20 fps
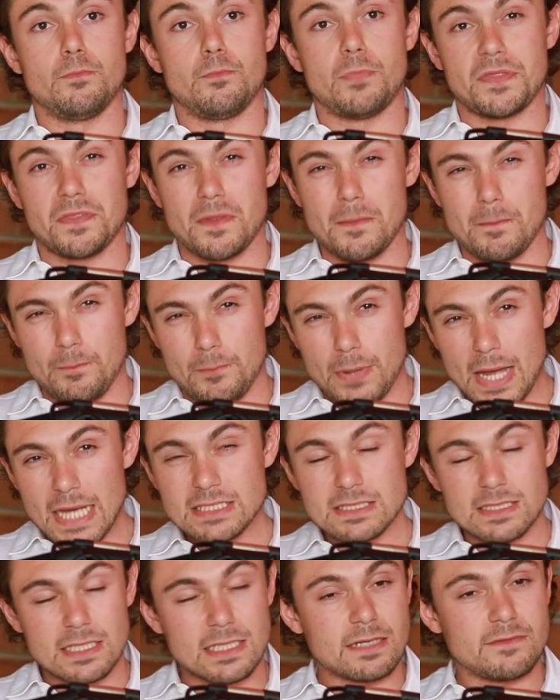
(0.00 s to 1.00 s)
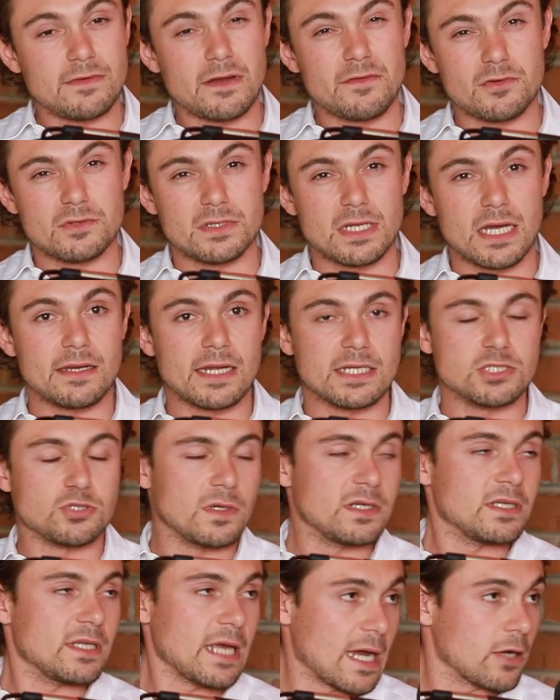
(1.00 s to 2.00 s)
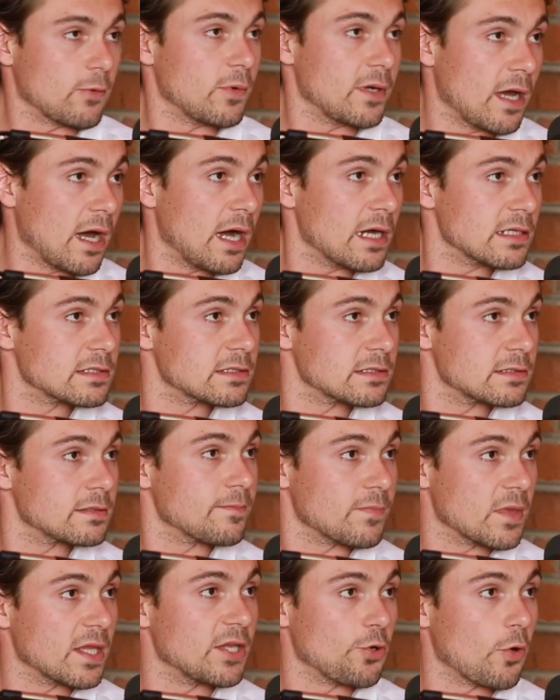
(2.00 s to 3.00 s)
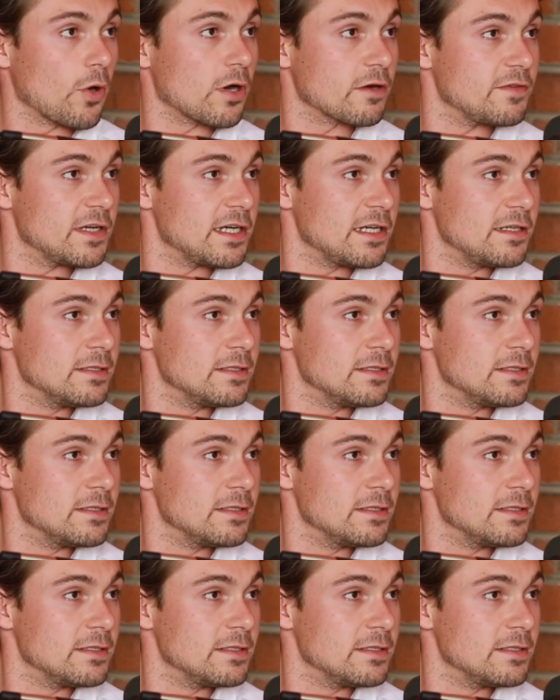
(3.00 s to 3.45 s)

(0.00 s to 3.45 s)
But the best thing I've ever done, I joined Equinox in Yorkville.